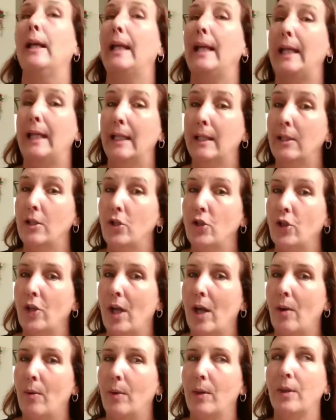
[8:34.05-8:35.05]
In the
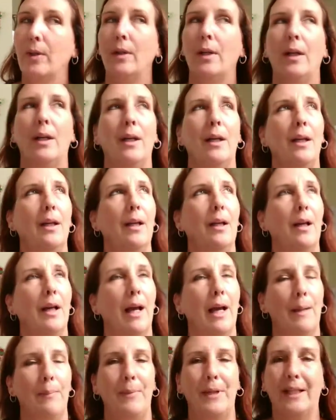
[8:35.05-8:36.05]
shower,
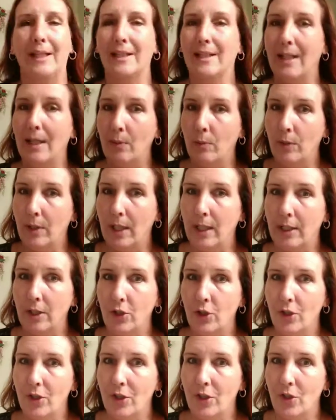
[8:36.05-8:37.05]
I pick a day when I can
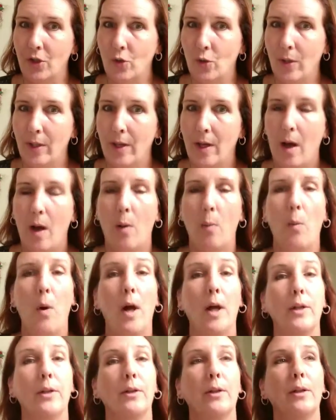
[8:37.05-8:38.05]
just enjoy the hot
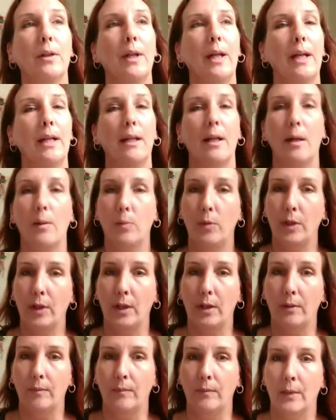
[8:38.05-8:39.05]
water, and I will.